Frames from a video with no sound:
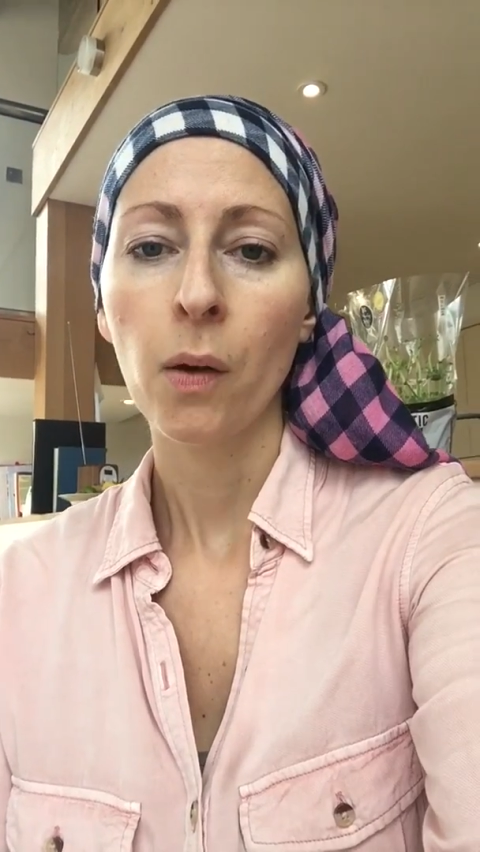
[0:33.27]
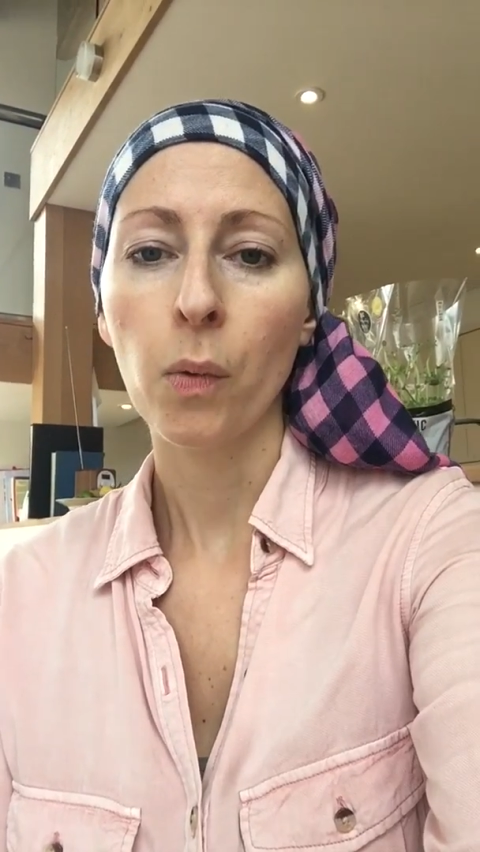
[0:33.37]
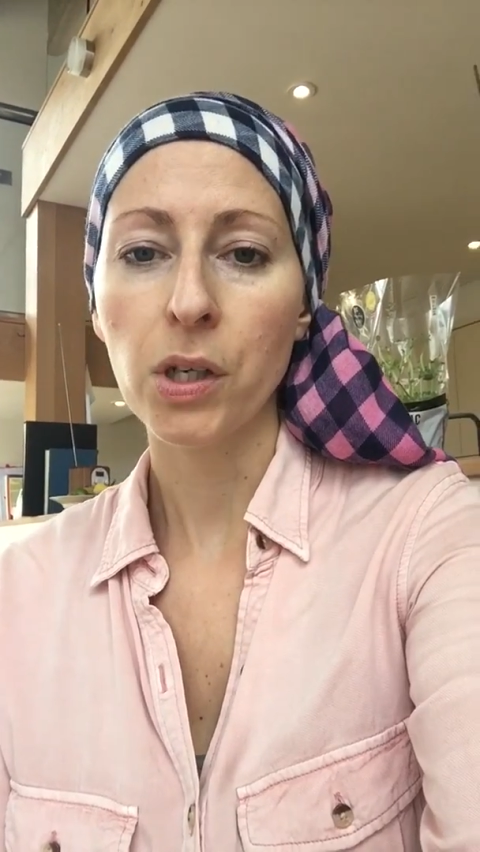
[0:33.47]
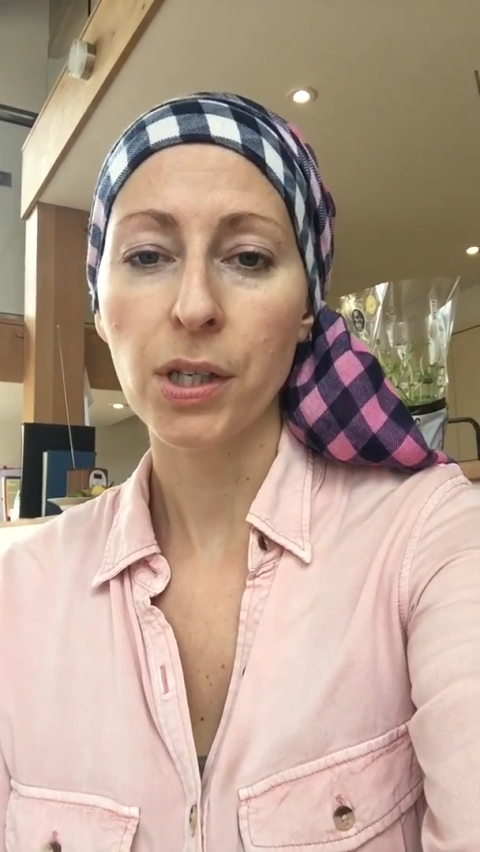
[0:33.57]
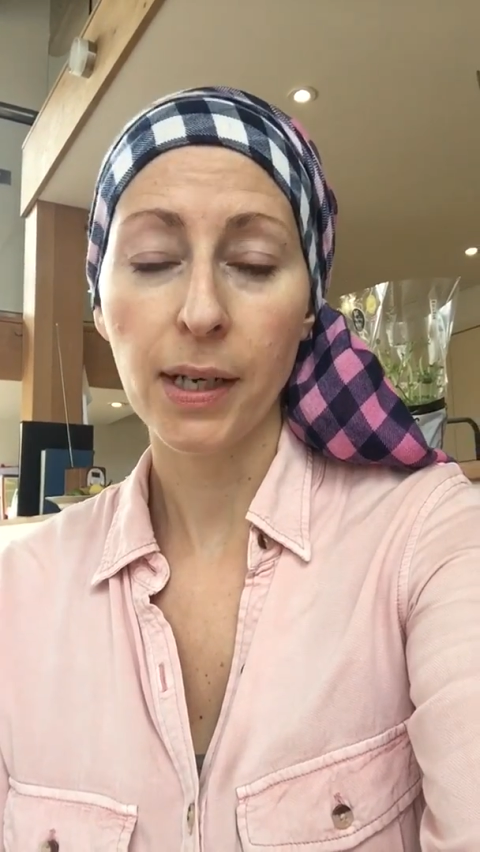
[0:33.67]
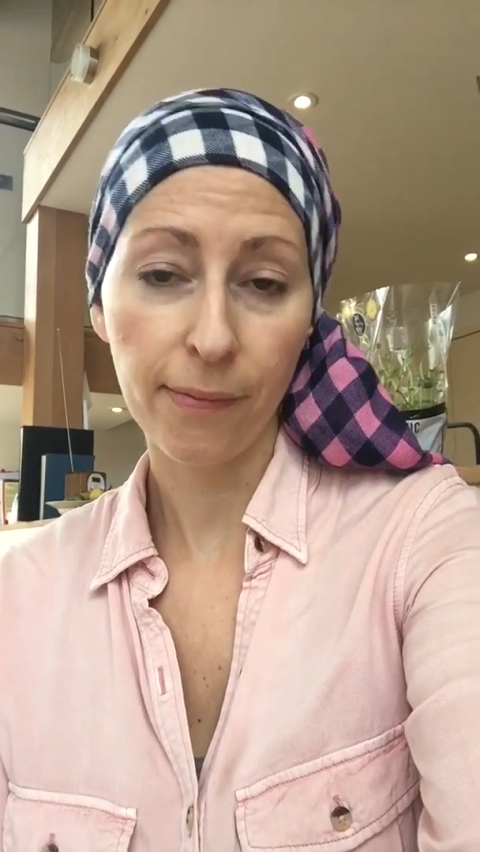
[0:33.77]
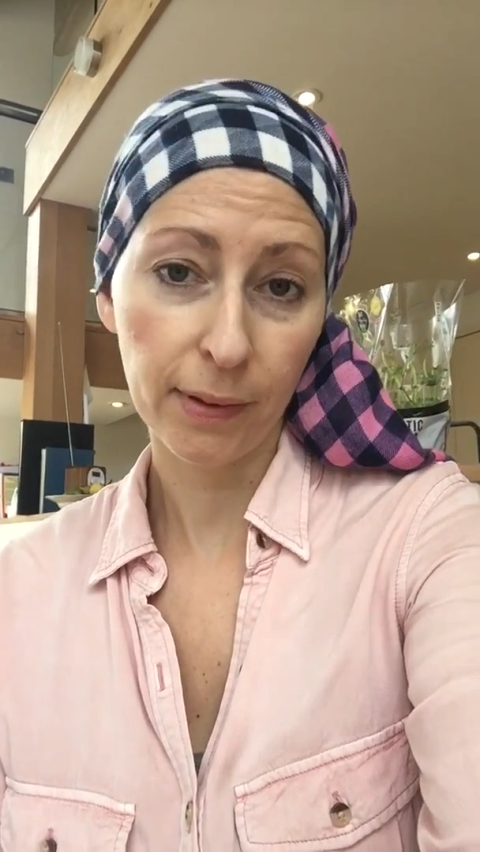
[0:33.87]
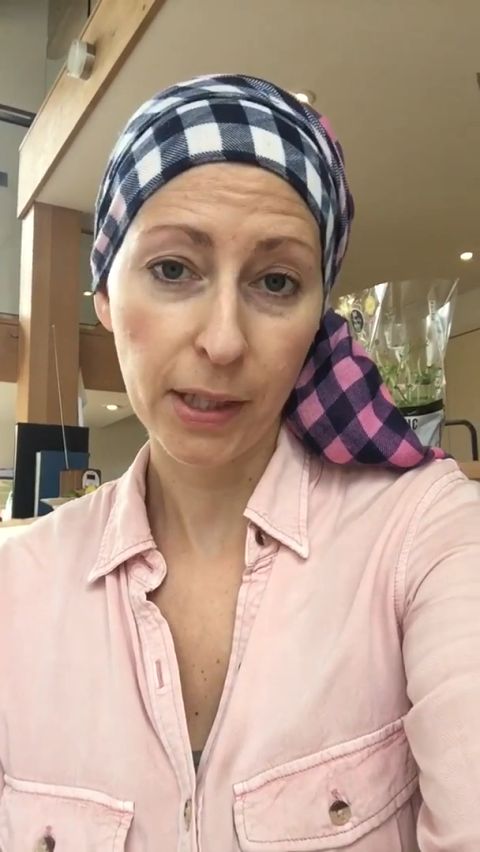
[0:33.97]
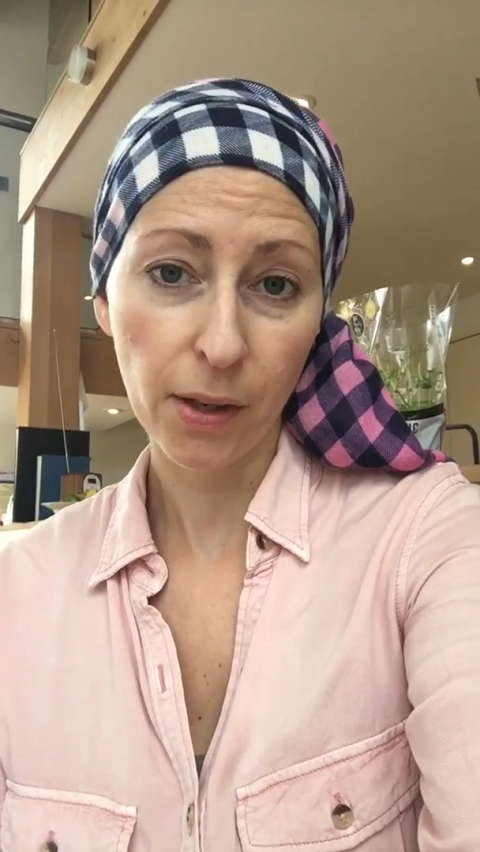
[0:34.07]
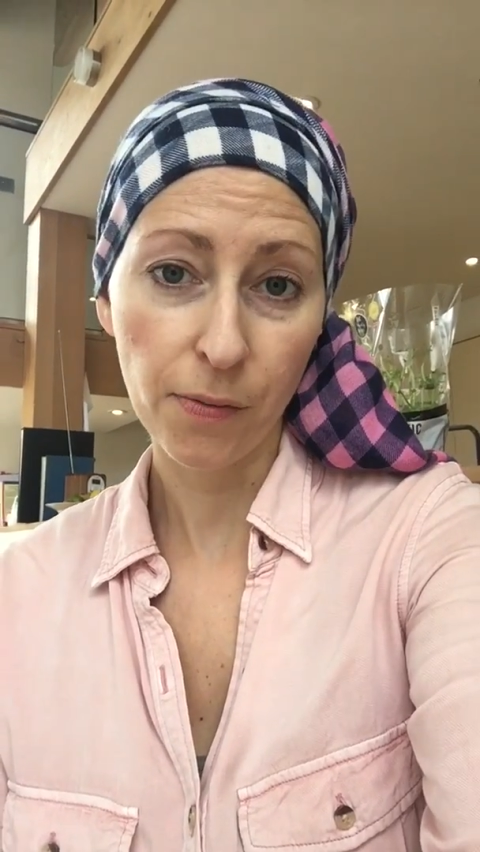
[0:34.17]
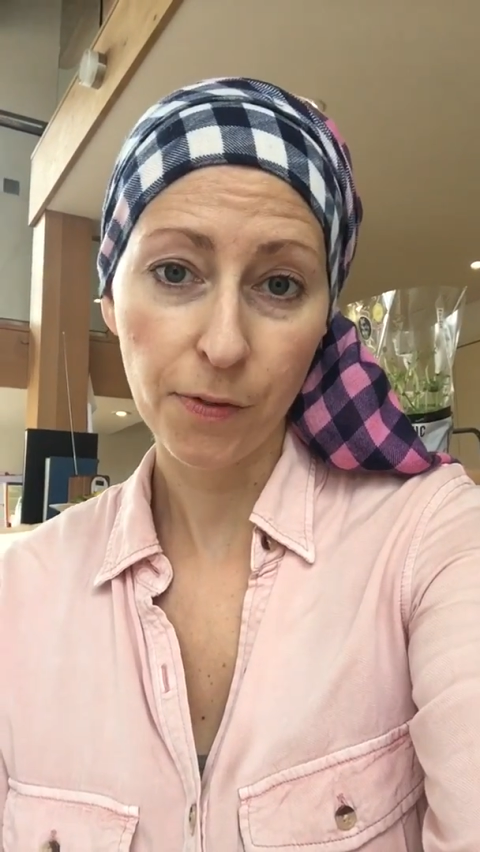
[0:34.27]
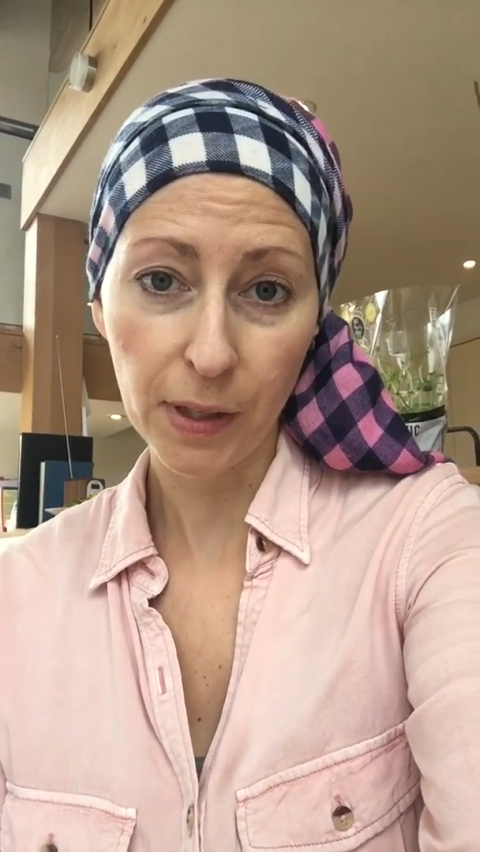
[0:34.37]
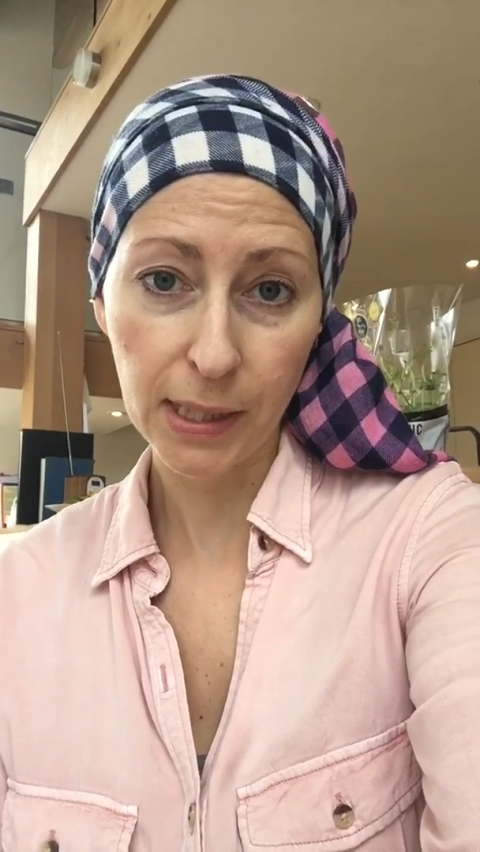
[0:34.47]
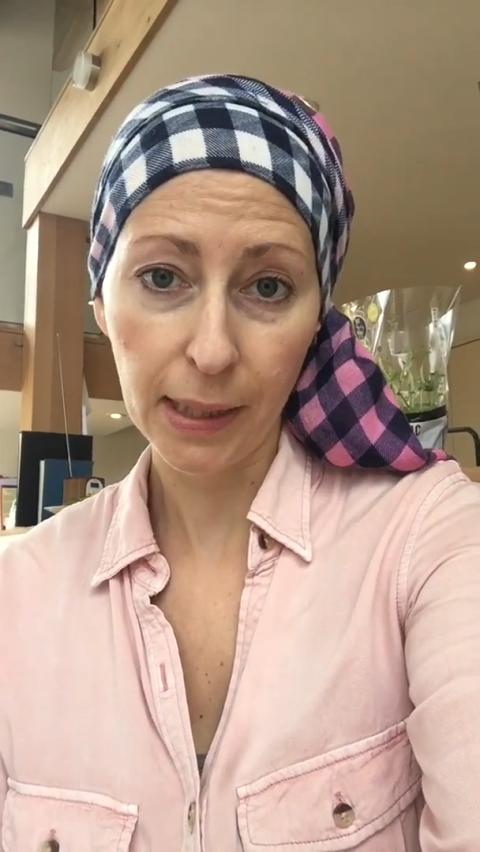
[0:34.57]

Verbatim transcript: which they definitely don't fit